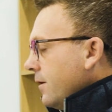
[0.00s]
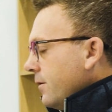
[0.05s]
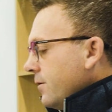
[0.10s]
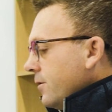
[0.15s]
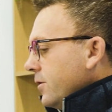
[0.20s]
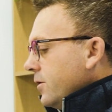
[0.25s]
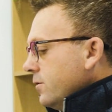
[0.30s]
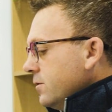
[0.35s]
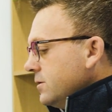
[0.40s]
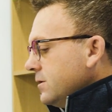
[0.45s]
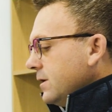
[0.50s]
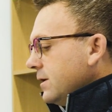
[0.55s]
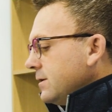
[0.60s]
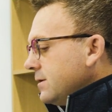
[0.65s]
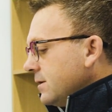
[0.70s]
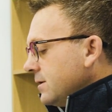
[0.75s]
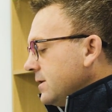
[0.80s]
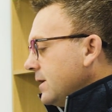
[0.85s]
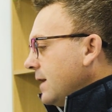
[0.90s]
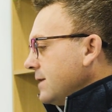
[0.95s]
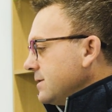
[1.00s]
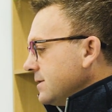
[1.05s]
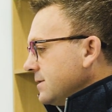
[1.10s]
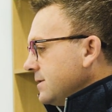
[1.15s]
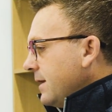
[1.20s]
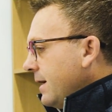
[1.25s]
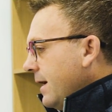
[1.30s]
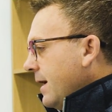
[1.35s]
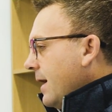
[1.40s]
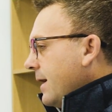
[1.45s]
they're using it to not just
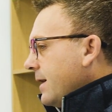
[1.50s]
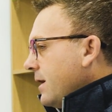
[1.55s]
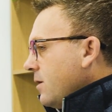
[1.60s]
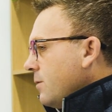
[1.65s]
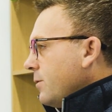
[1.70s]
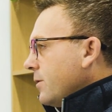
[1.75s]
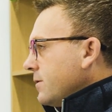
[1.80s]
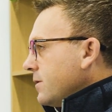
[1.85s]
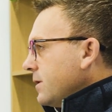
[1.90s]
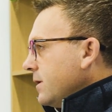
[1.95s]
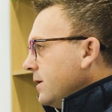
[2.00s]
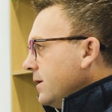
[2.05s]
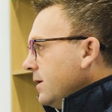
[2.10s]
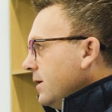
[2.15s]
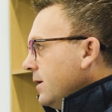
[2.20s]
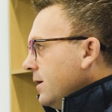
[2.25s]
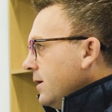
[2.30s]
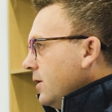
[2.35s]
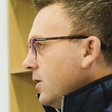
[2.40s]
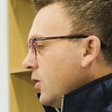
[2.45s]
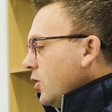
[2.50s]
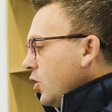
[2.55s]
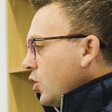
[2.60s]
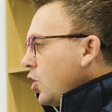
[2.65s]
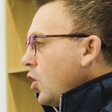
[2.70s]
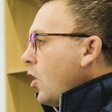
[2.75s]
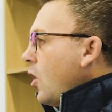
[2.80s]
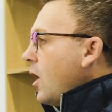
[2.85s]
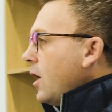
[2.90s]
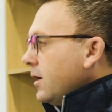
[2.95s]
say, "Hey, I care about the
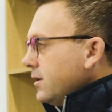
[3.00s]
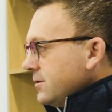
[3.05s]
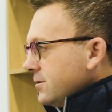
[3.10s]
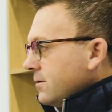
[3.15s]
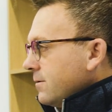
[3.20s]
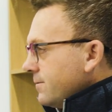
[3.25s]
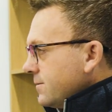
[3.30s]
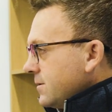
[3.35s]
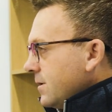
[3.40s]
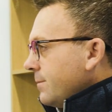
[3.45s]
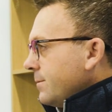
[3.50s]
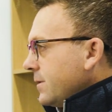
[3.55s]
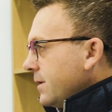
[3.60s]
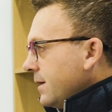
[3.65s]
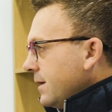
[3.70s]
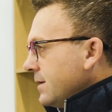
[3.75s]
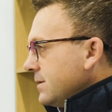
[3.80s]
cost of something."